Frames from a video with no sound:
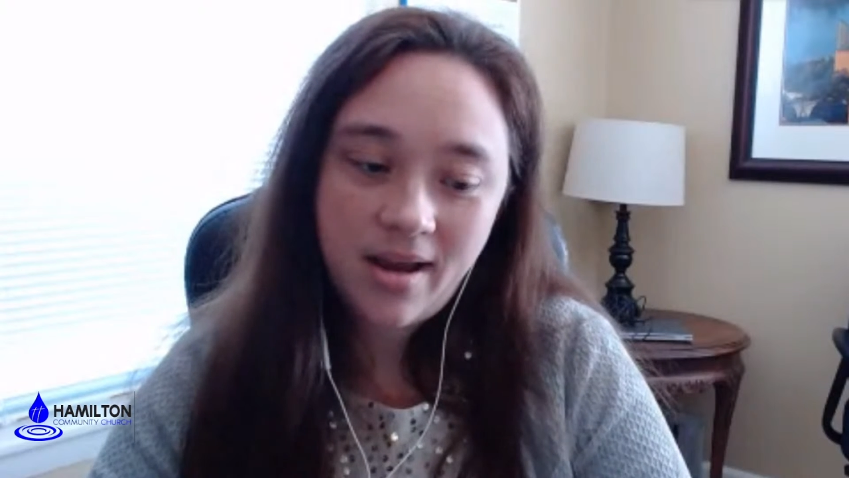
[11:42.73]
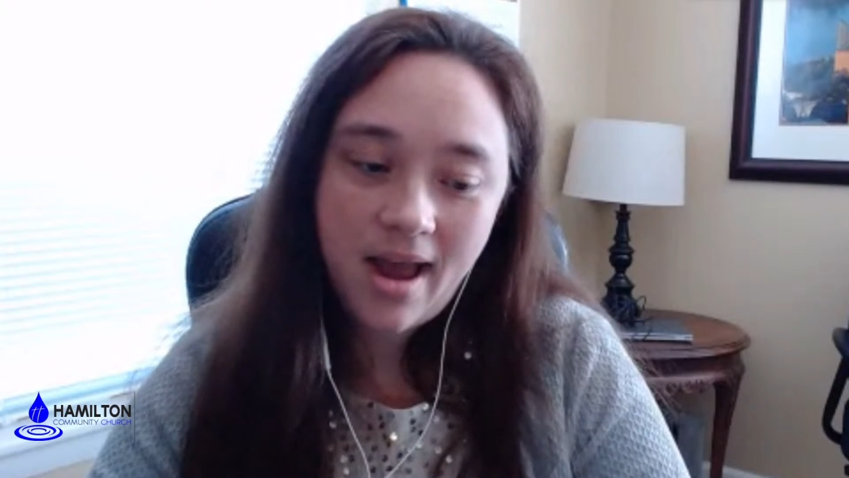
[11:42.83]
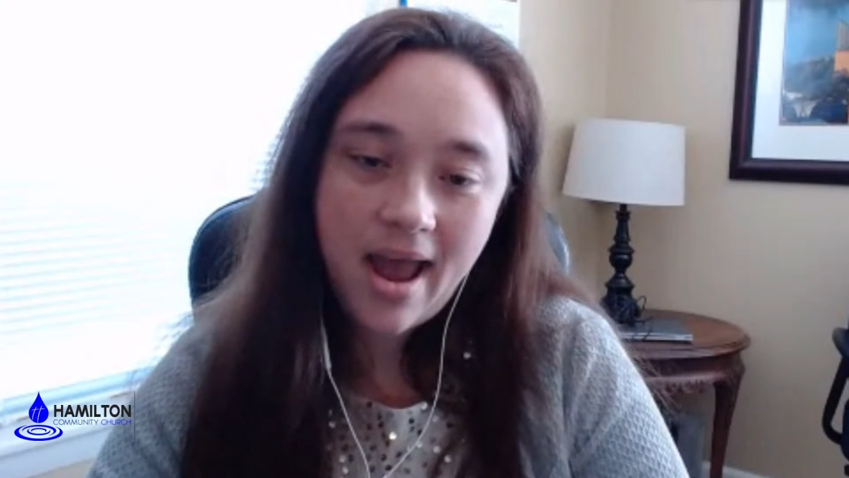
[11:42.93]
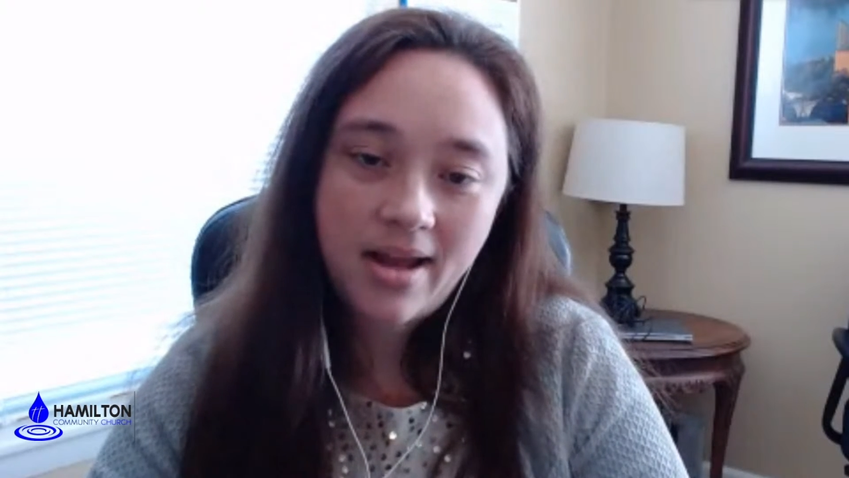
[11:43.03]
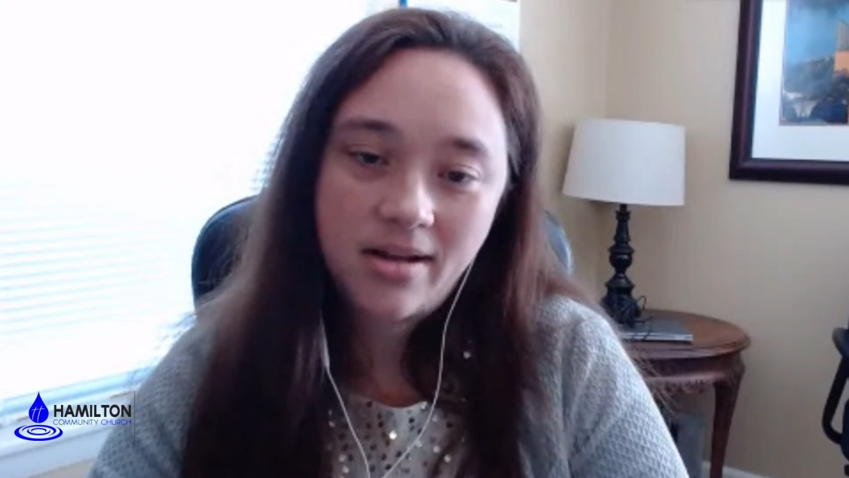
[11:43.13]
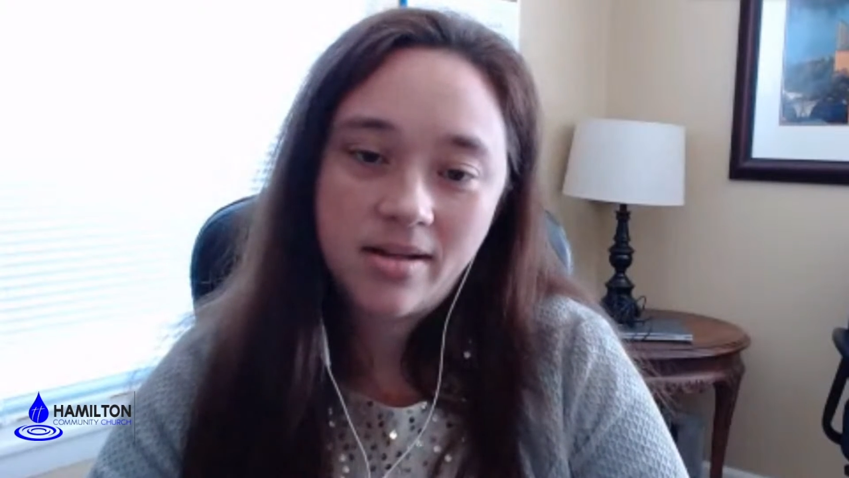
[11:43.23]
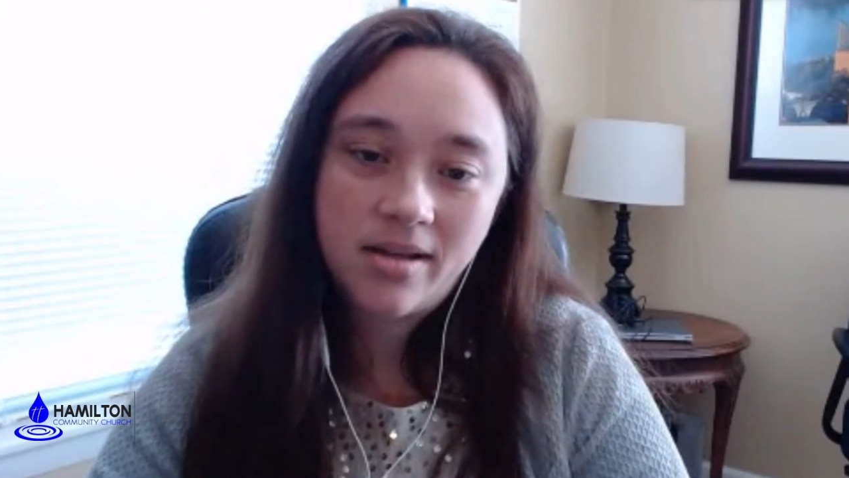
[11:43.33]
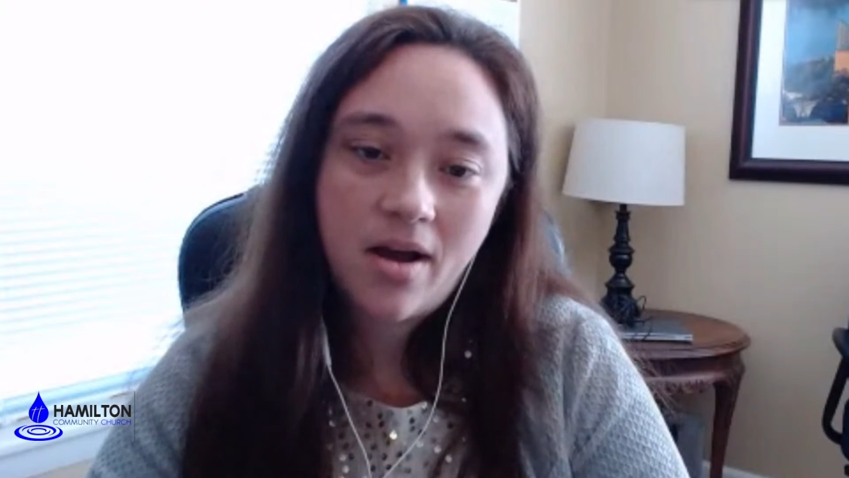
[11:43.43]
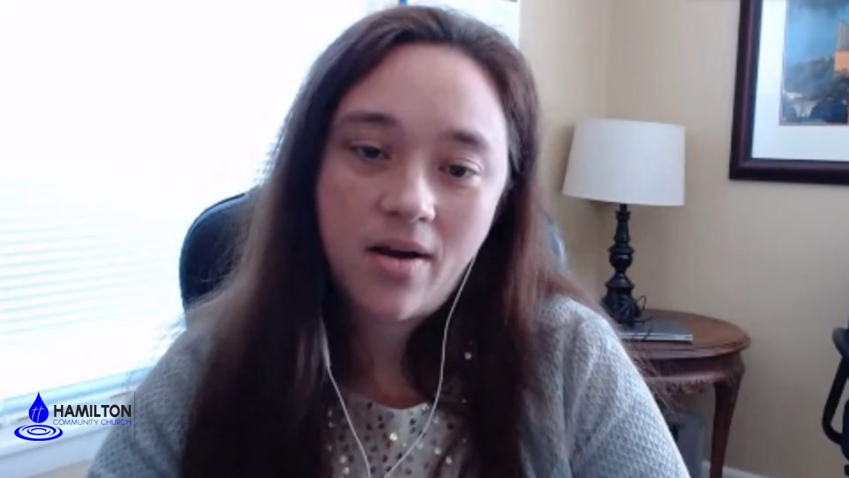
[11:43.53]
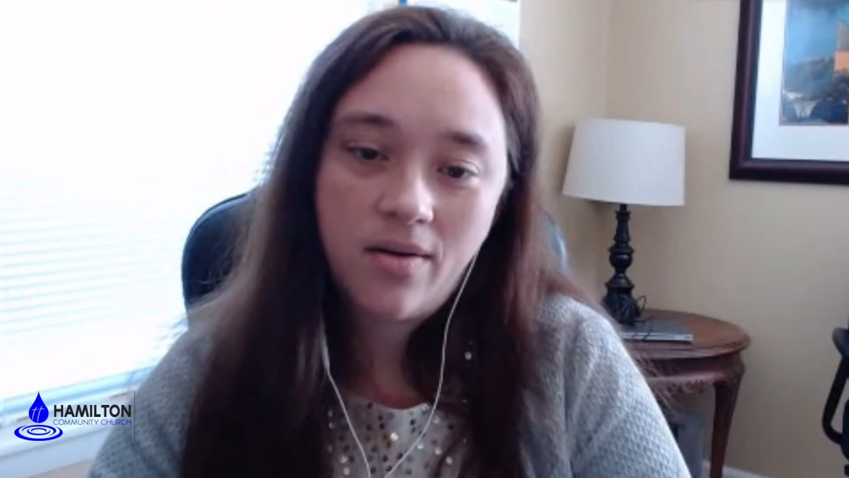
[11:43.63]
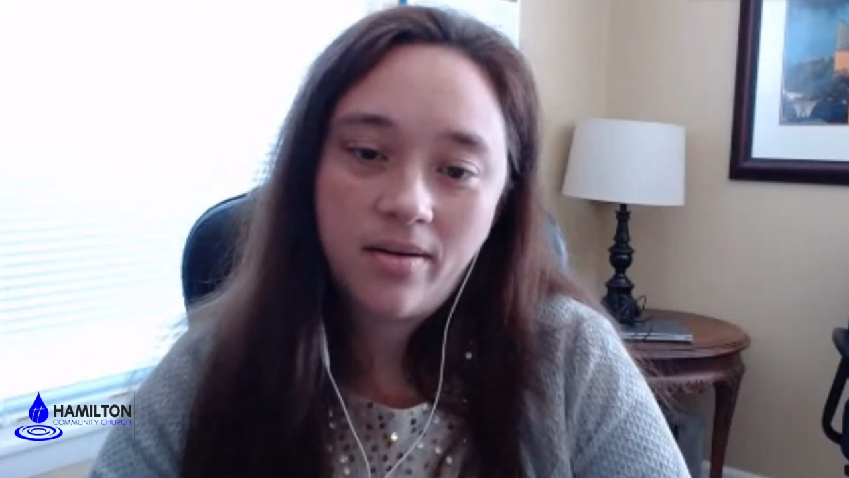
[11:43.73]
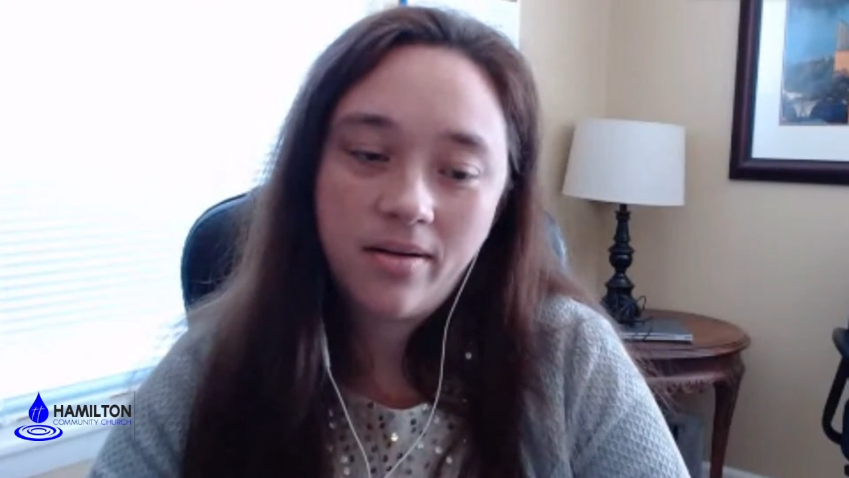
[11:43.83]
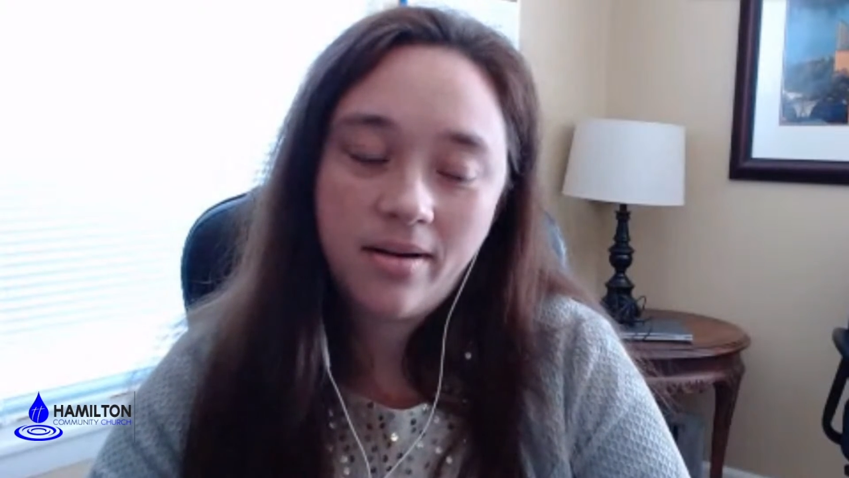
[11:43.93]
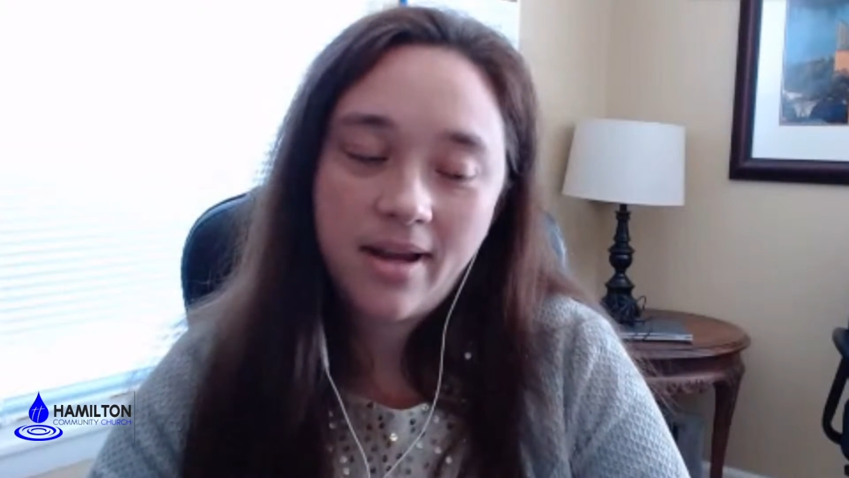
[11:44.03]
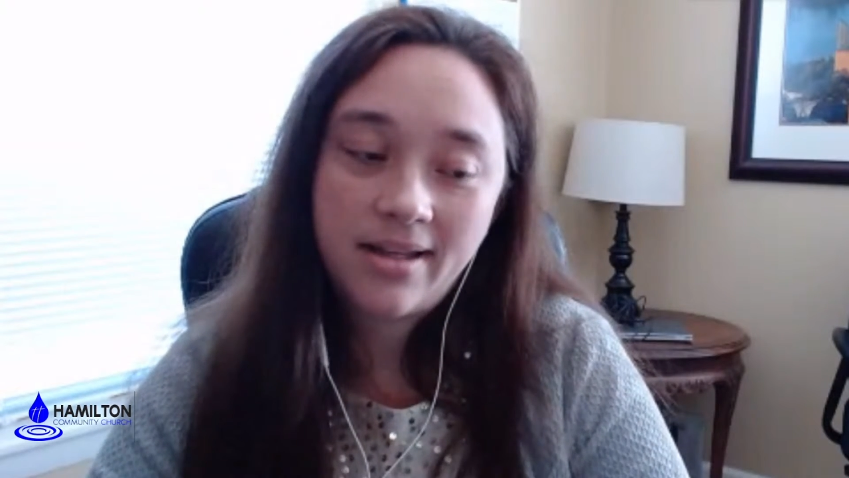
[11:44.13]
And so
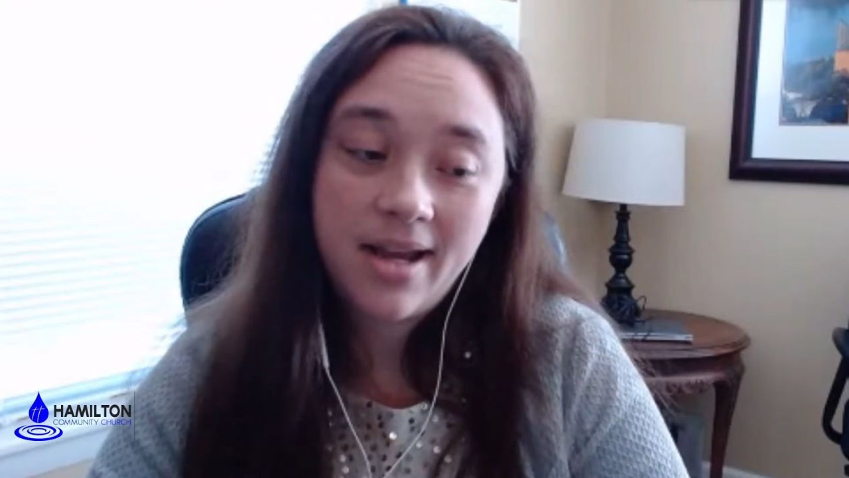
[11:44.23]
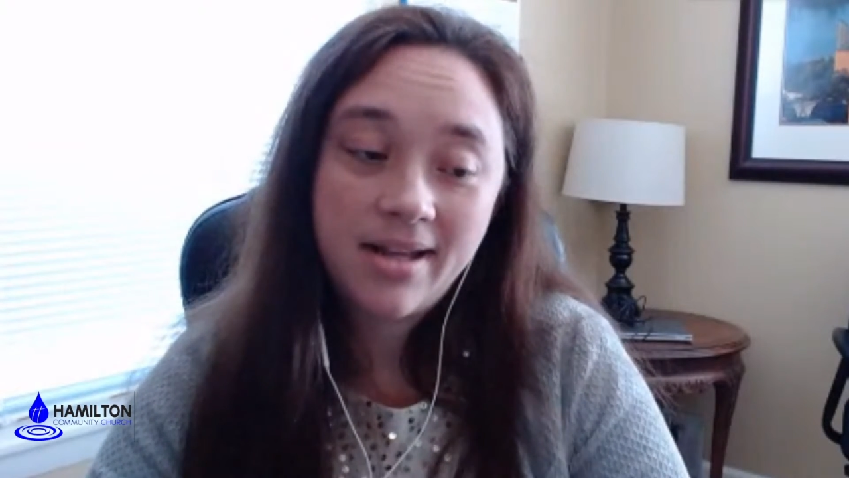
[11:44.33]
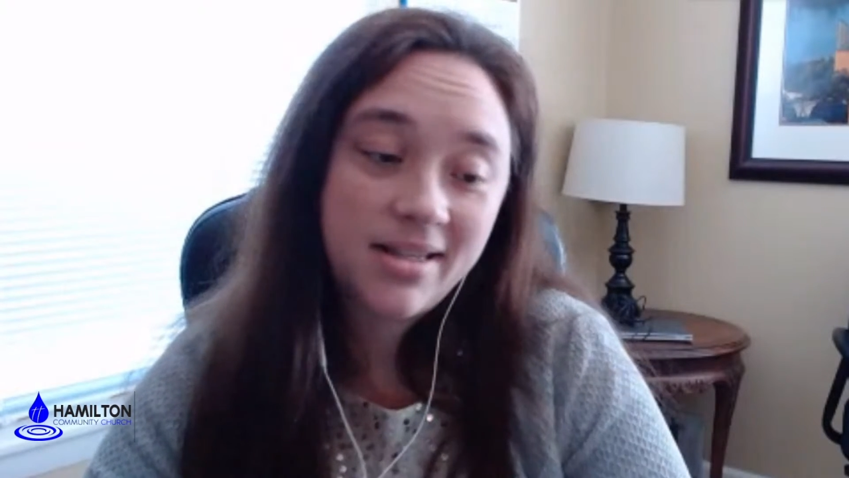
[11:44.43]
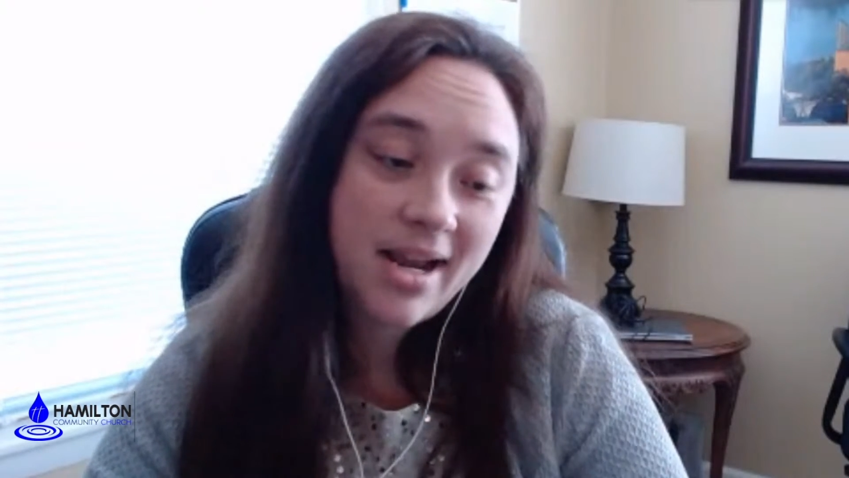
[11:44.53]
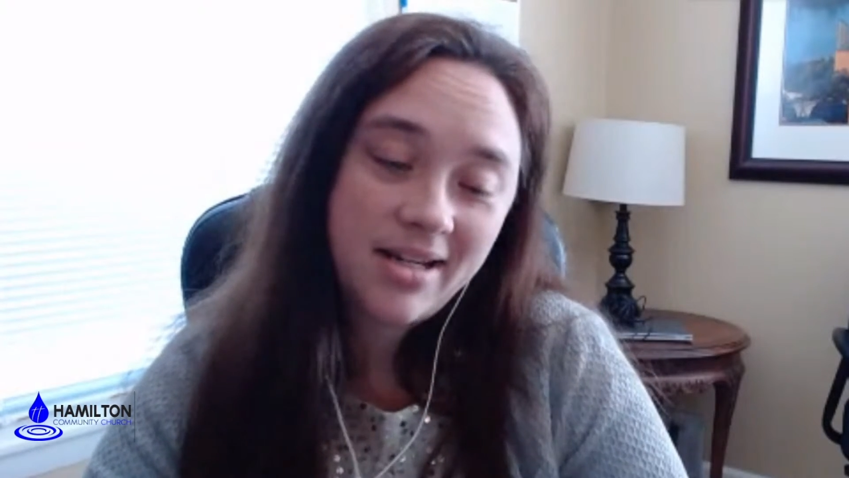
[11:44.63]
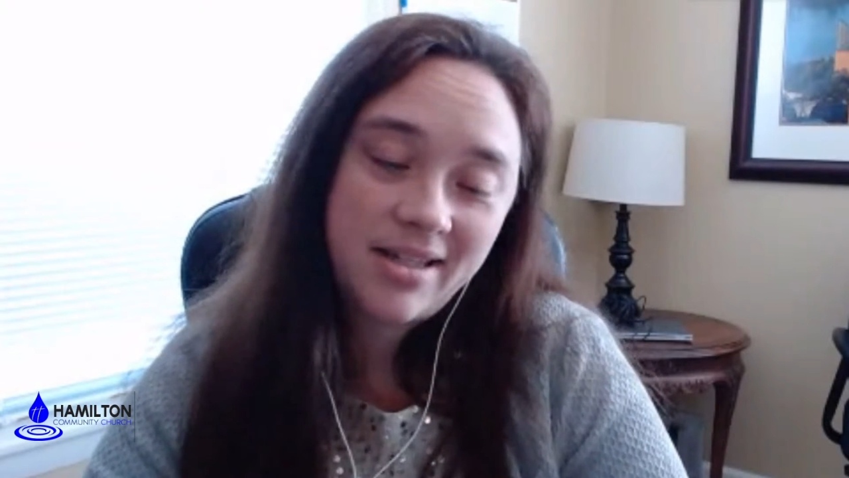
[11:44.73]
it's nice